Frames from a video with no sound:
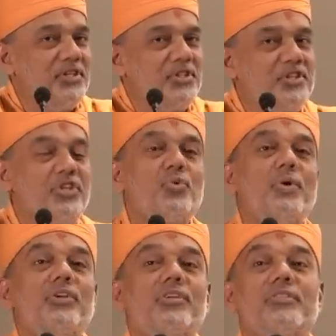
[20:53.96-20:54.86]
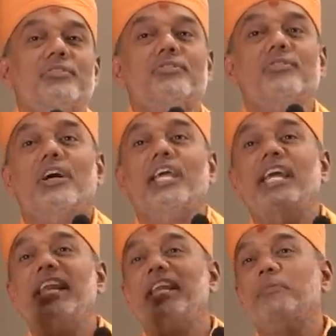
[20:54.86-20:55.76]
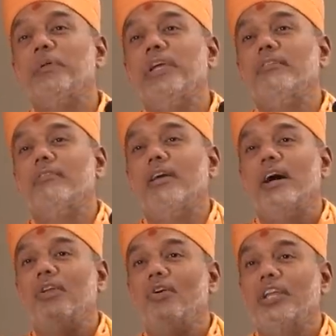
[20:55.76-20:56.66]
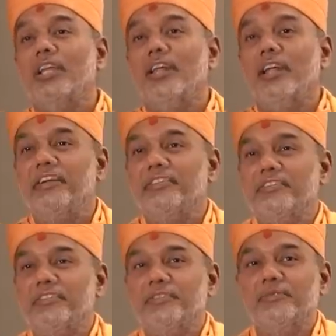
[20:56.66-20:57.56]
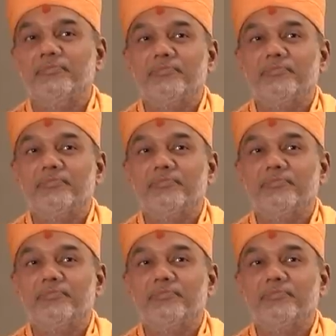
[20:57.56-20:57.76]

Situations, again I repeat, are not in our hands.